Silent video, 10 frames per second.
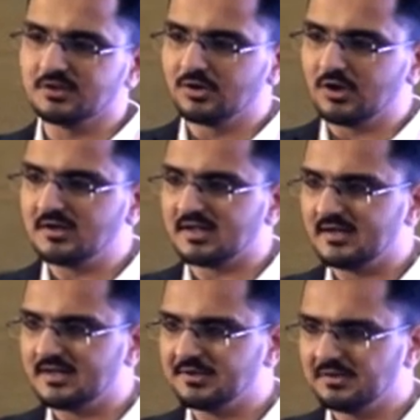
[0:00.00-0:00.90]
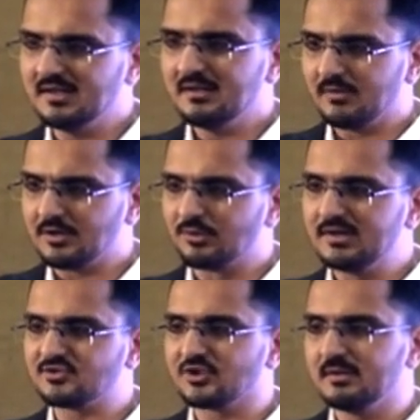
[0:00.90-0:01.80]
a good alternative, but
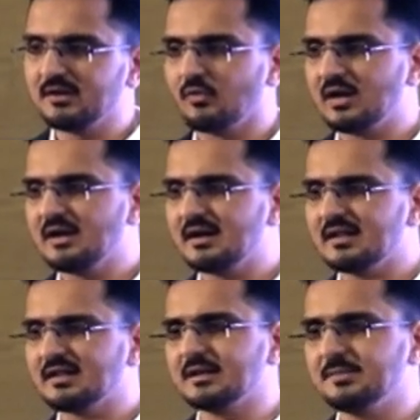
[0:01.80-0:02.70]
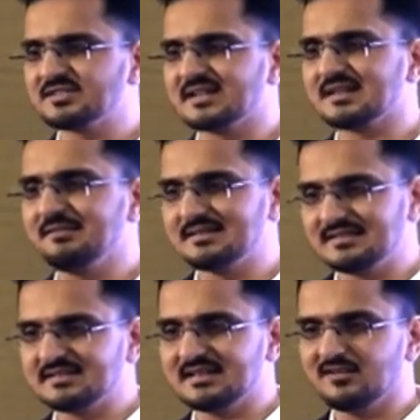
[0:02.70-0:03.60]
only should be avoided in the patients having
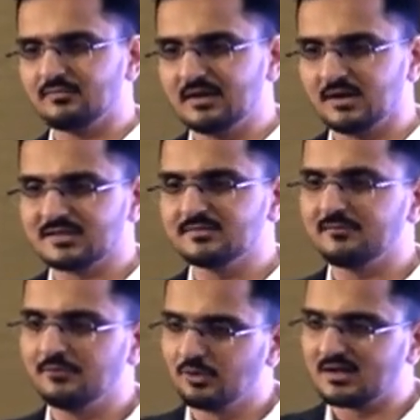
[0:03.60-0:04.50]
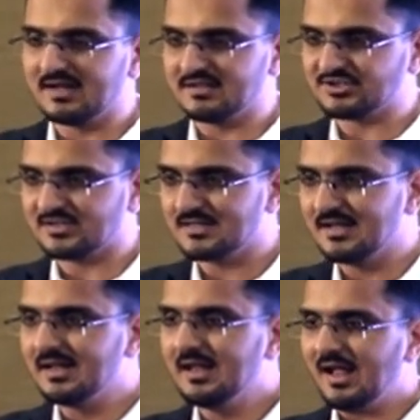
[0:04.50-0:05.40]
CCF because of the fluid retention.
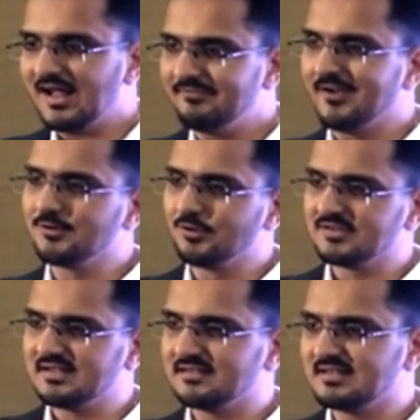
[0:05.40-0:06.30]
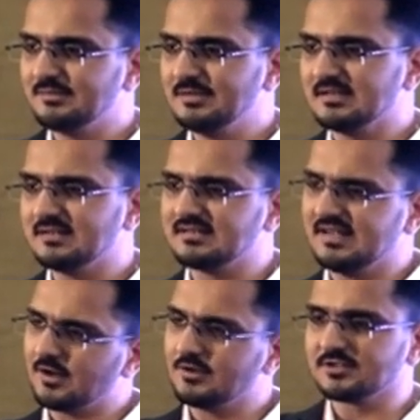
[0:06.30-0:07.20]
Alpha glucosidase inhibitors, they
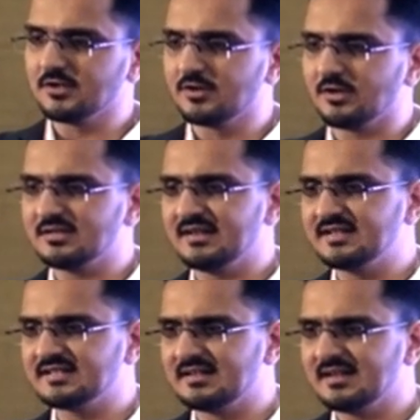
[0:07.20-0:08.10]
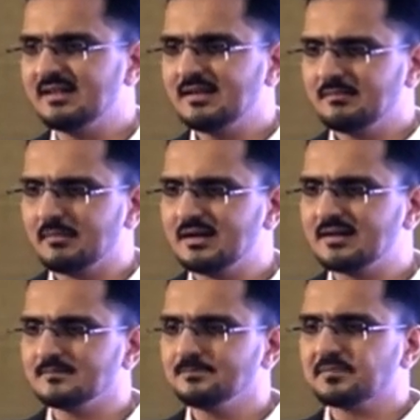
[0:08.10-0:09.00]
are also a good agent,
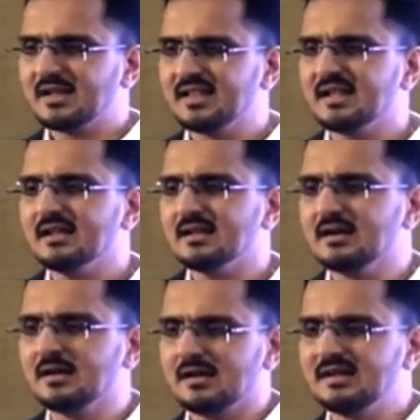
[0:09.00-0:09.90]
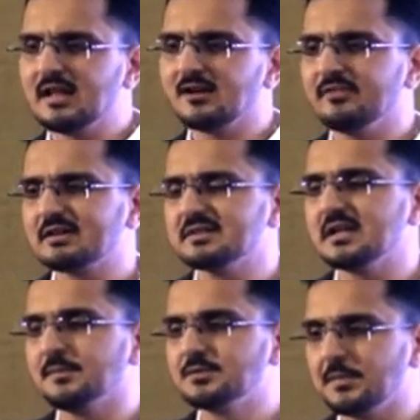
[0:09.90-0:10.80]
but they interfere with
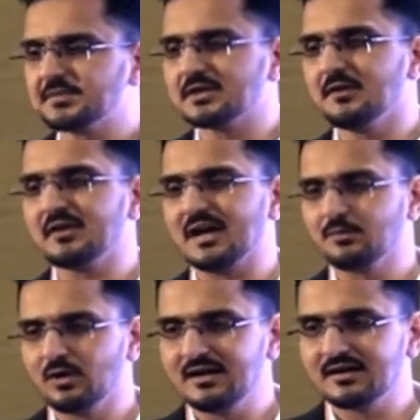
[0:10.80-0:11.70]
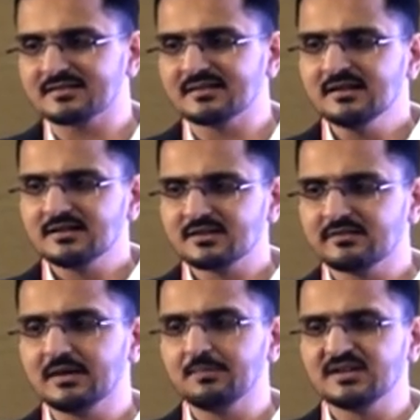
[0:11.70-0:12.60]
the absorption of carbohydrates. So
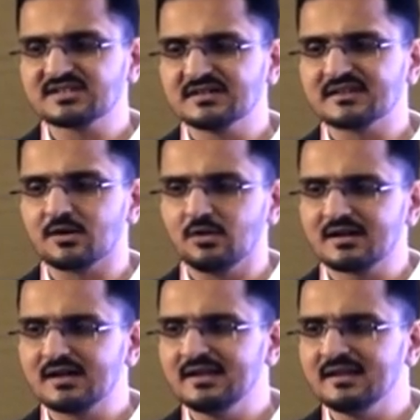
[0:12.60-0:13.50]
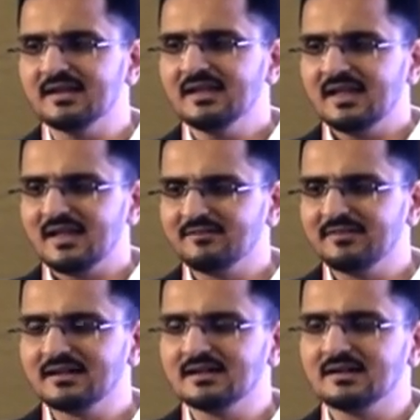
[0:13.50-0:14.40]
if the patients are already
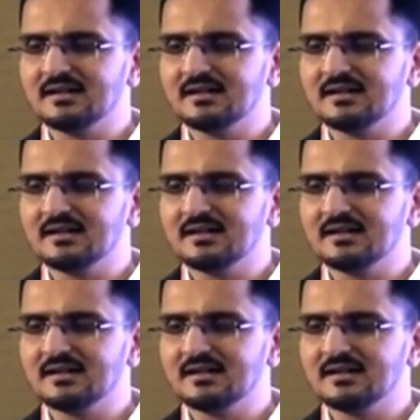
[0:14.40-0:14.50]
having